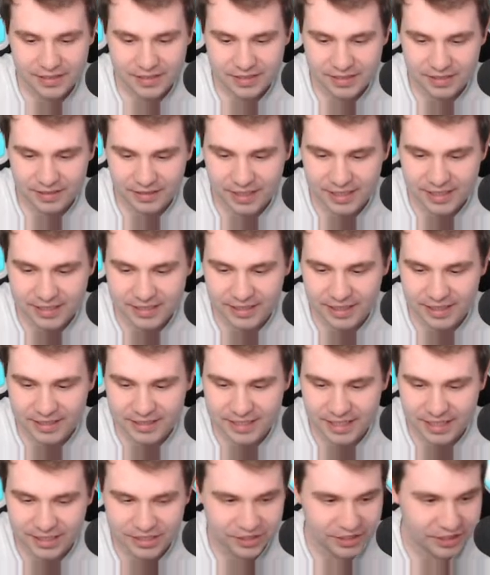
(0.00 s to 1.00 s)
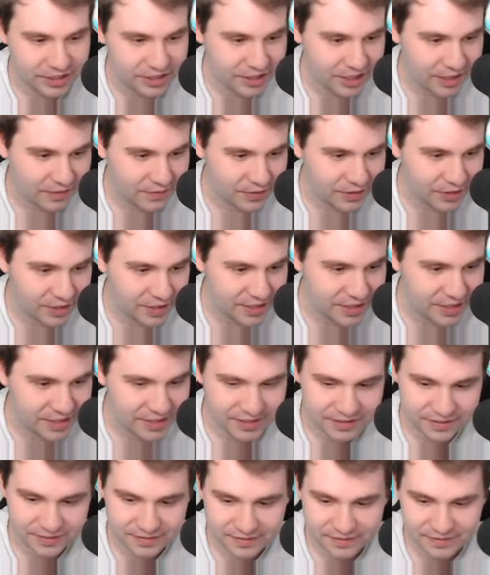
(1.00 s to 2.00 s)
So let's actually cover
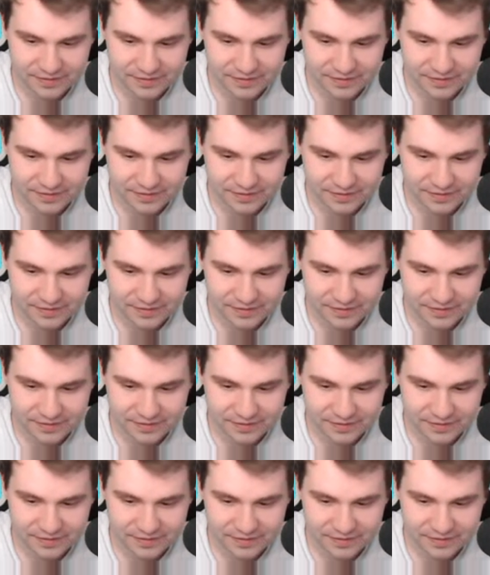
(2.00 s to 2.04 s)
this.